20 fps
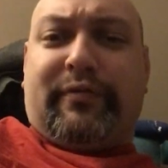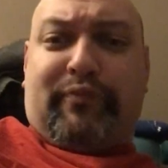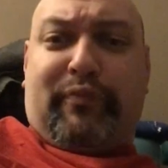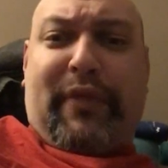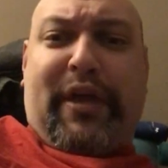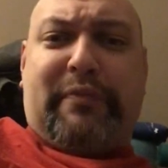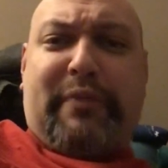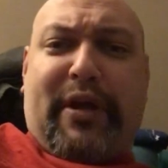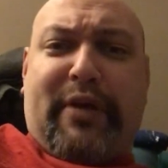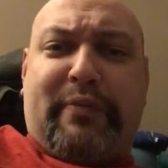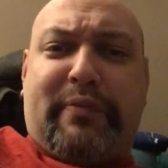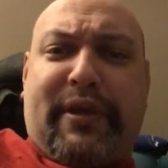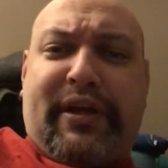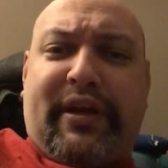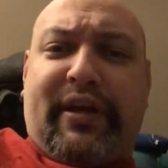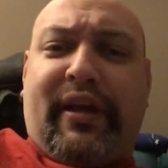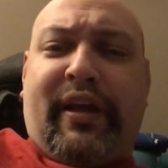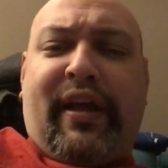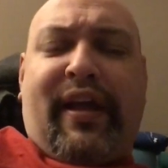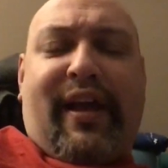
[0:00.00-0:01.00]
Man bear
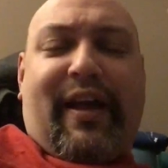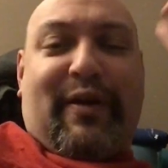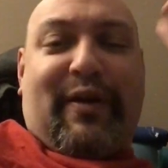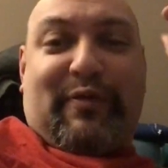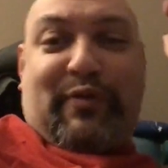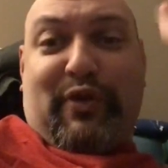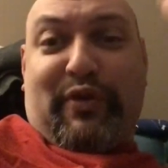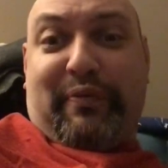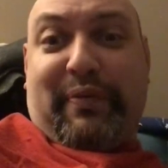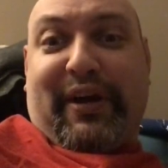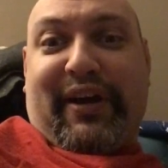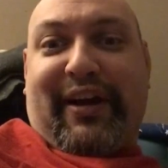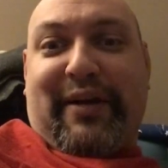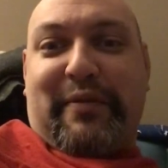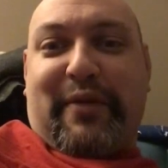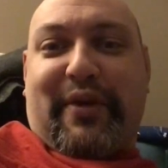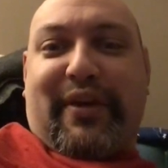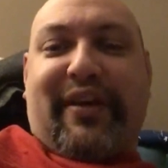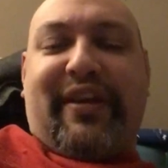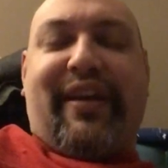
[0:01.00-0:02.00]
pig, wolf bear
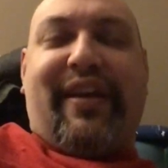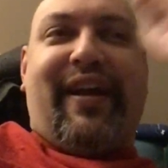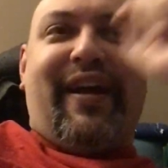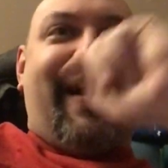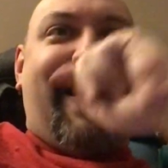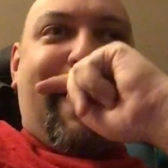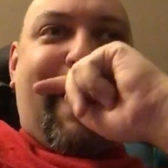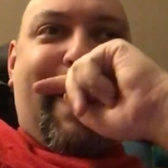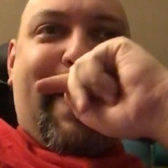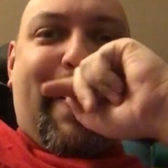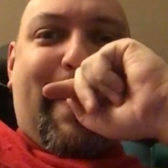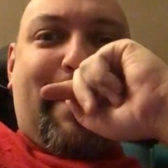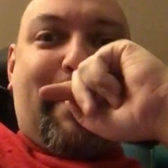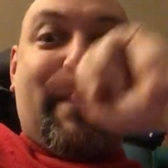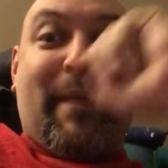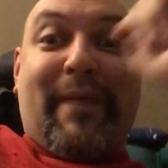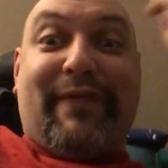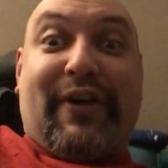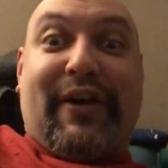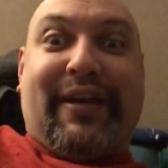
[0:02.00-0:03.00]
hybrid. Um,
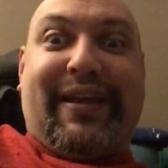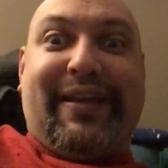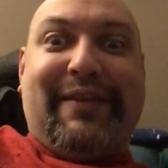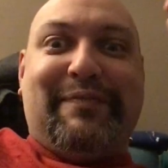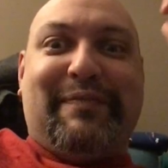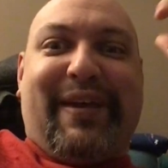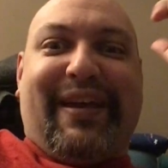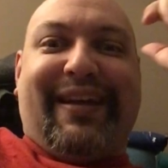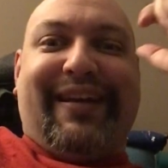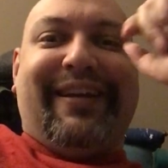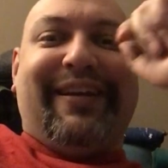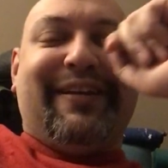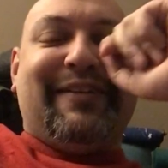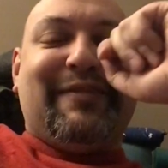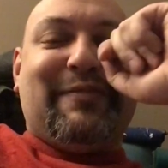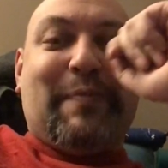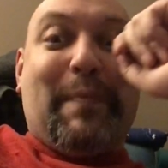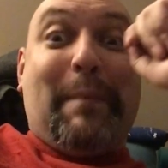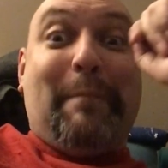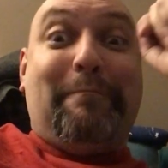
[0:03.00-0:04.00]
fucking big.
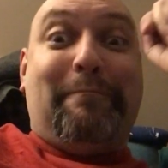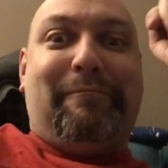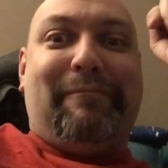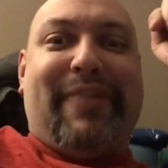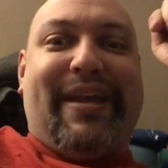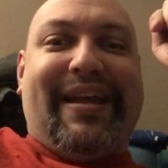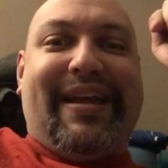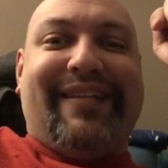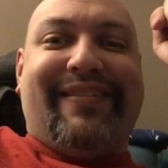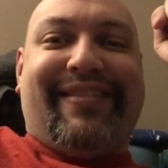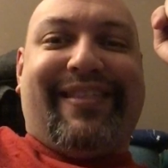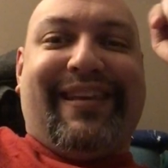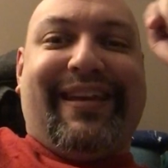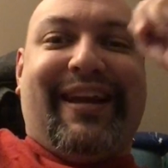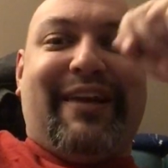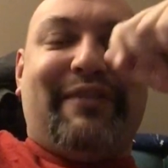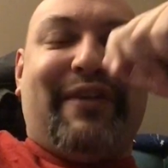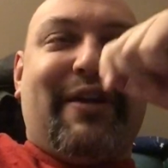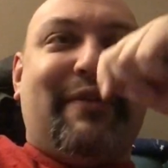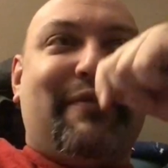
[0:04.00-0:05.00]
Biggest thing
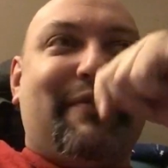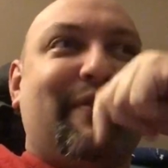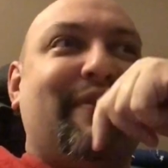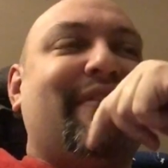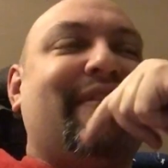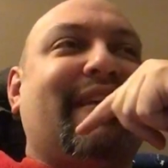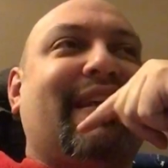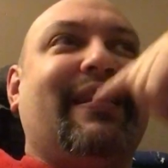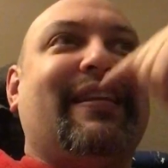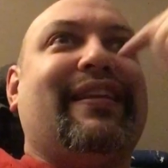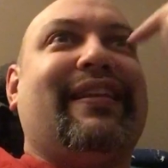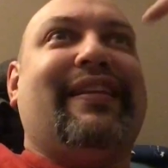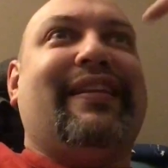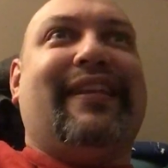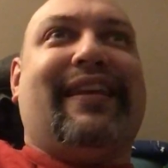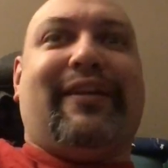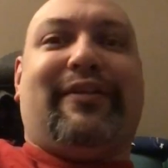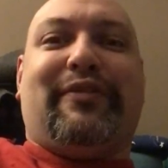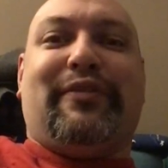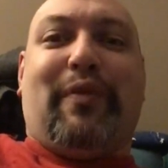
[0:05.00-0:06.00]
I've ever seen
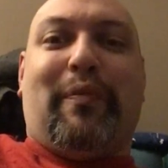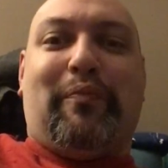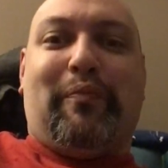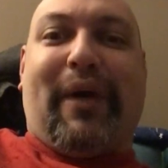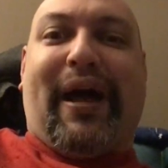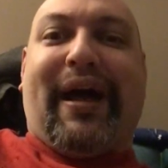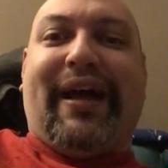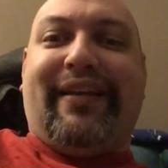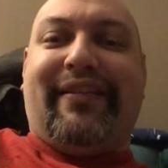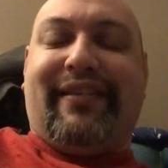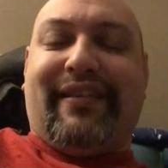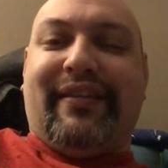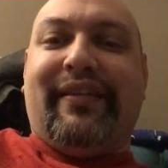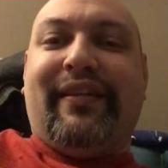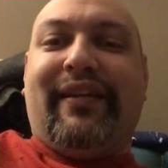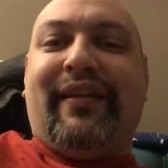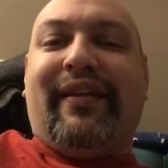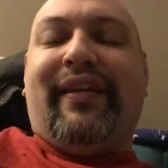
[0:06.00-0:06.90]
next to a bison.